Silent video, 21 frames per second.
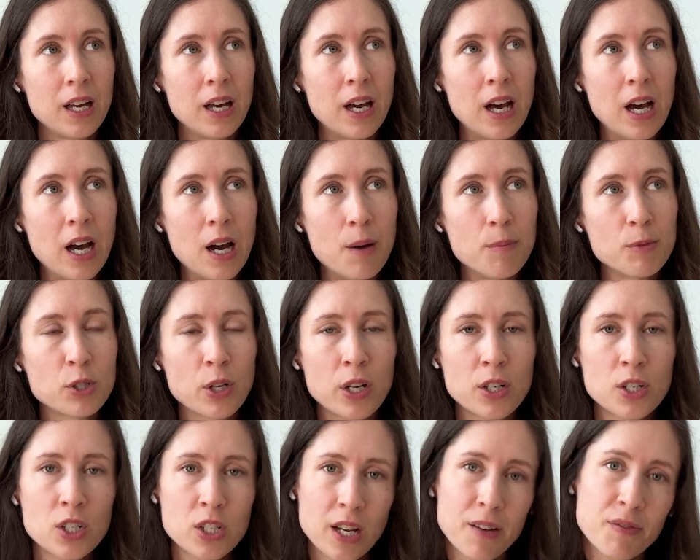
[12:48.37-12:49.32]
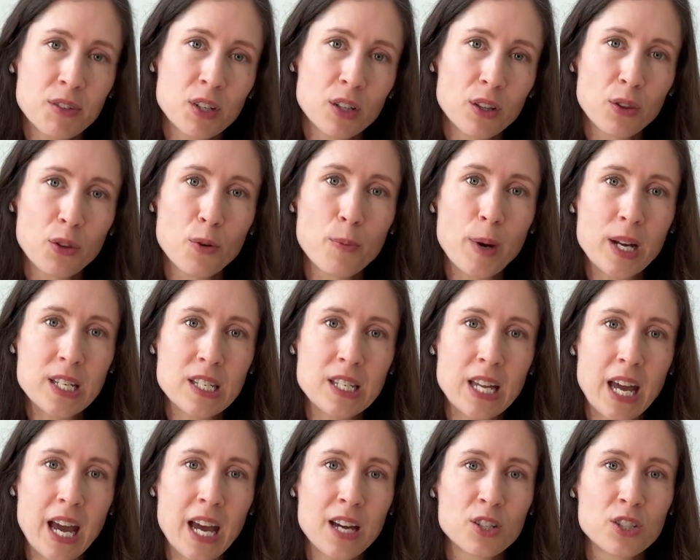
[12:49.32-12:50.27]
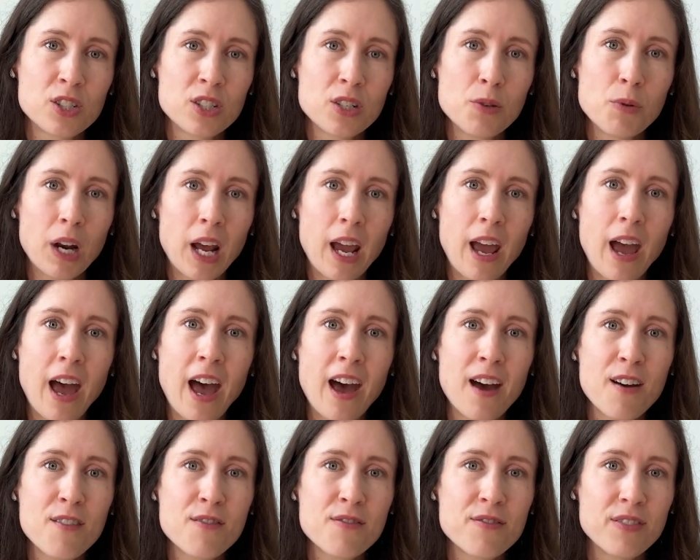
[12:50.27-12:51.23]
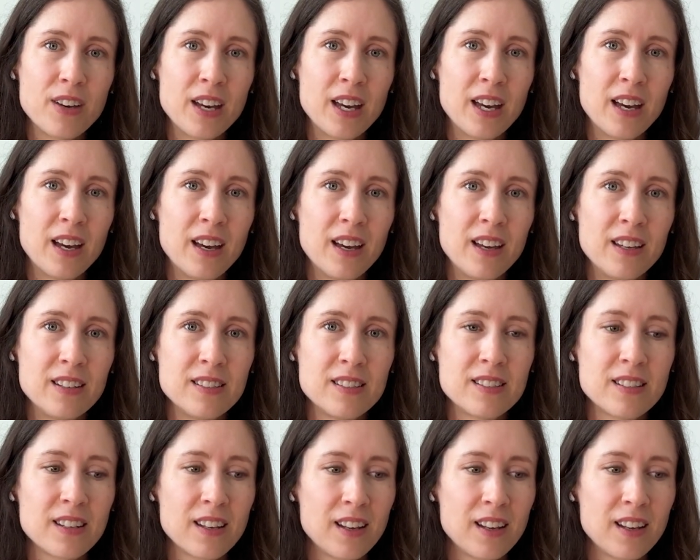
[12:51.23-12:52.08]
So I'll just have to look through my stash, see what I have, and